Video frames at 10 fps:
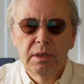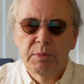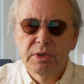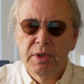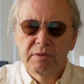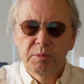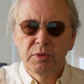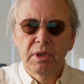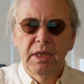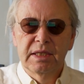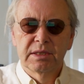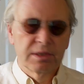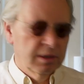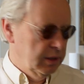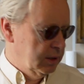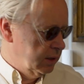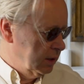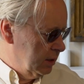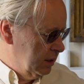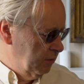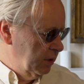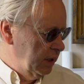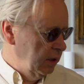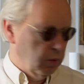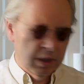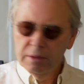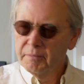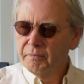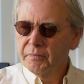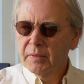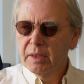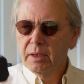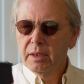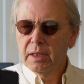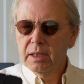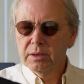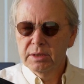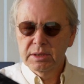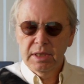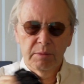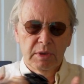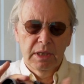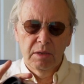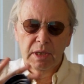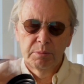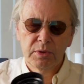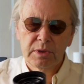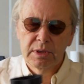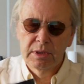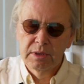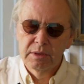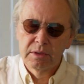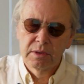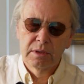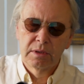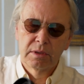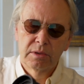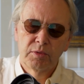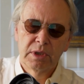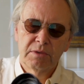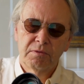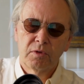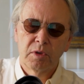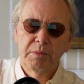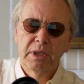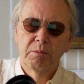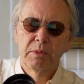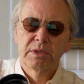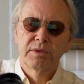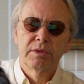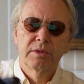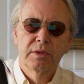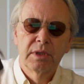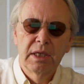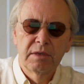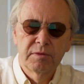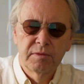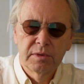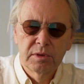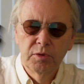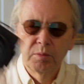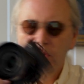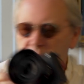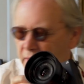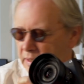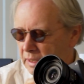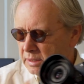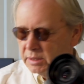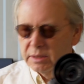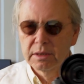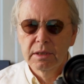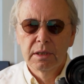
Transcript: but you have to put a lens on this ZV-E1. And on this camera now I put a 24mm f2.8 lens,